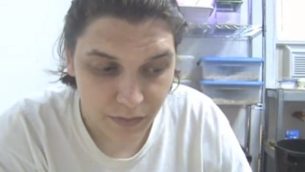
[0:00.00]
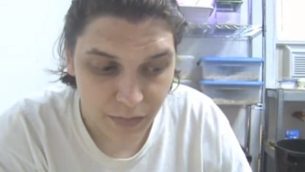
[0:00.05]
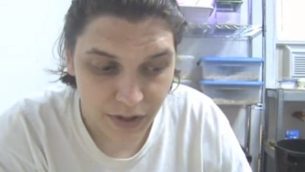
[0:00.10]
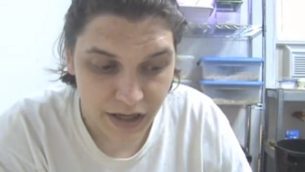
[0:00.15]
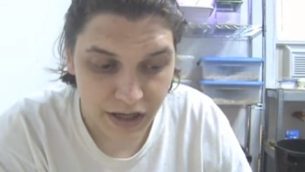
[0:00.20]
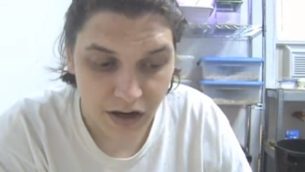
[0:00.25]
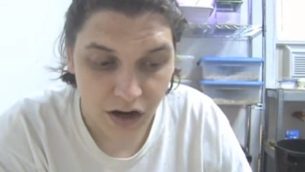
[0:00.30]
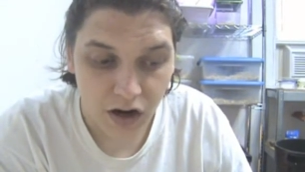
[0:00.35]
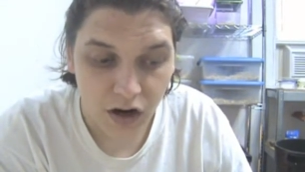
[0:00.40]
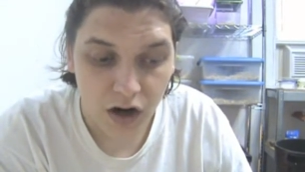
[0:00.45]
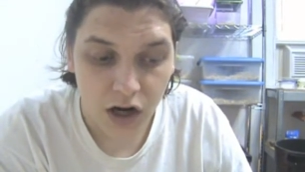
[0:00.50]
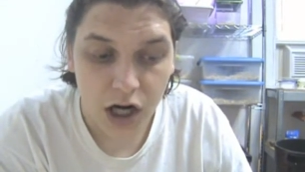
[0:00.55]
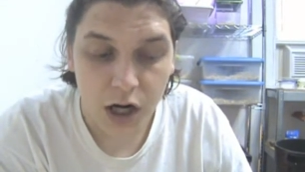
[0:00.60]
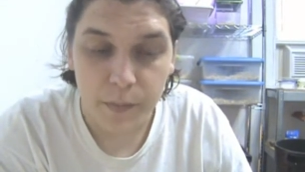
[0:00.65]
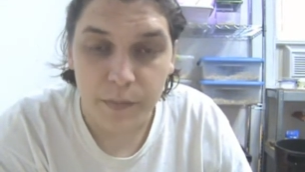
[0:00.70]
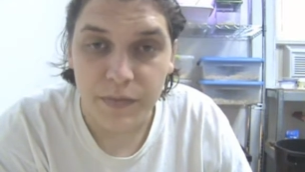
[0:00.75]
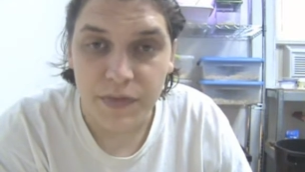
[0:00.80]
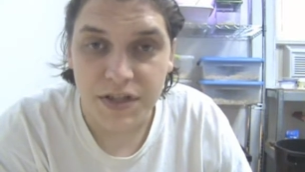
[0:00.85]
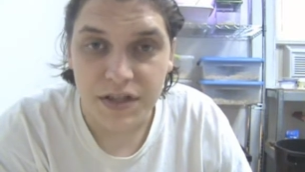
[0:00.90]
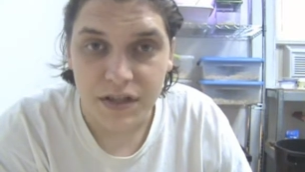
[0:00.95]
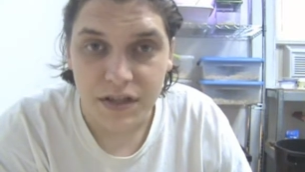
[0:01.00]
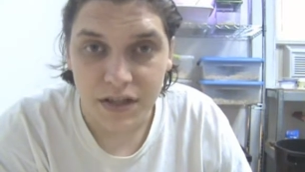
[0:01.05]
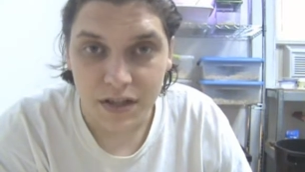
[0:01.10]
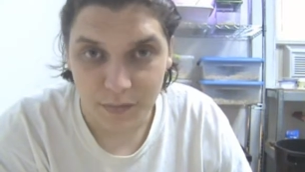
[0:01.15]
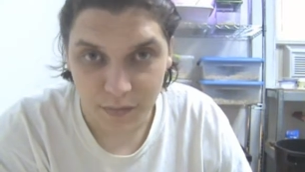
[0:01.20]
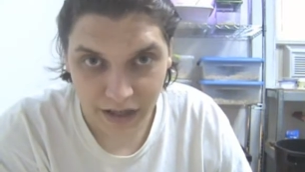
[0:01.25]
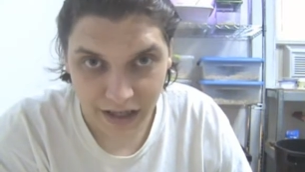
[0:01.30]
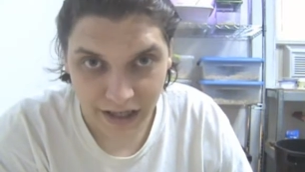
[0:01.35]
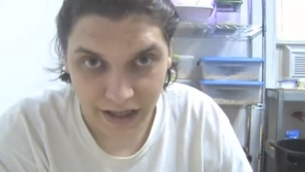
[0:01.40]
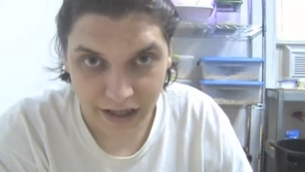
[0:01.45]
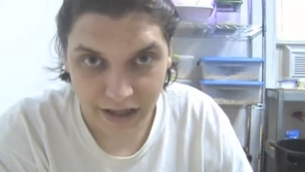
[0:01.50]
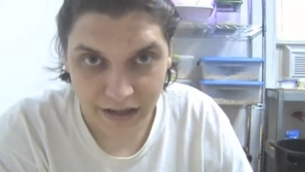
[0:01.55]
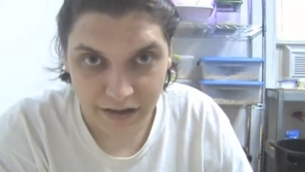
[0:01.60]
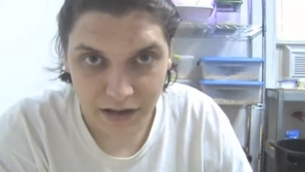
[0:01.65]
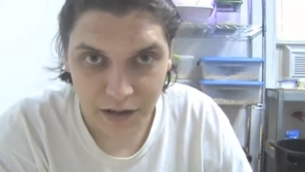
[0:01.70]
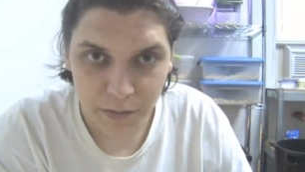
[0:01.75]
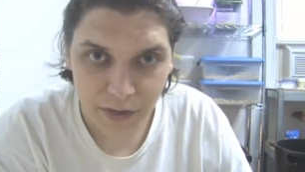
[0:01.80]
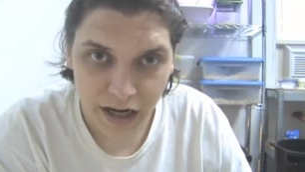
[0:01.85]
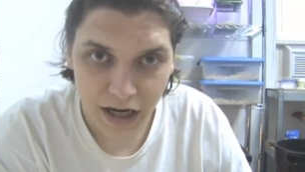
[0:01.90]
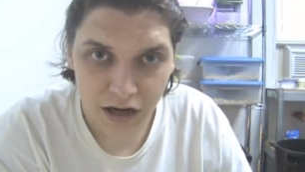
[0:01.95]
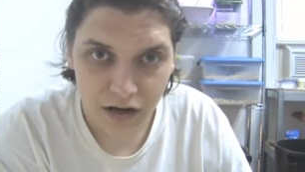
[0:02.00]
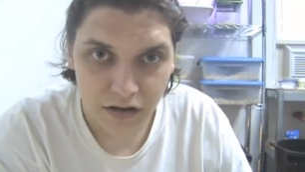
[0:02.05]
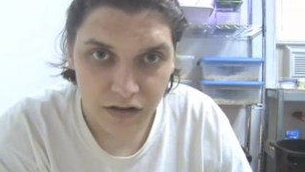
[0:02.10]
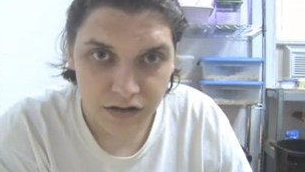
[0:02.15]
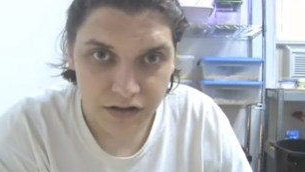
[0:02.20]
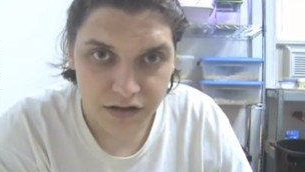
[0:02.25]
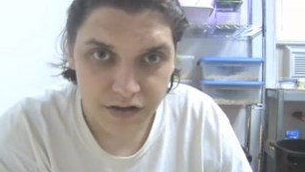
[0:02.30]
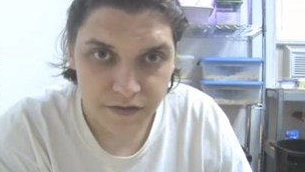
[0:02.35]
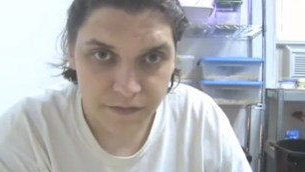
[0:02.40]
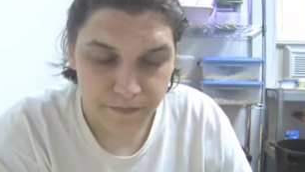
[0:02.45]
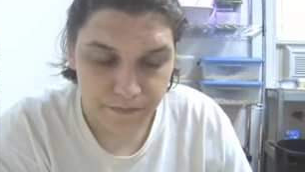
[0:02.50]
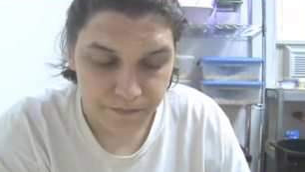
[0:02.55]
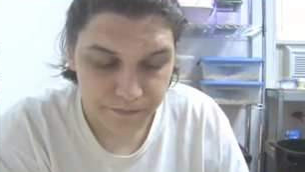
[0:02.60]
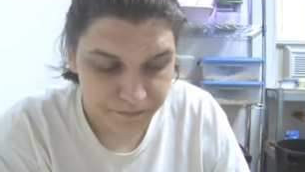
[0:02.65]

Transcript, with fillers: been harmed by mouse.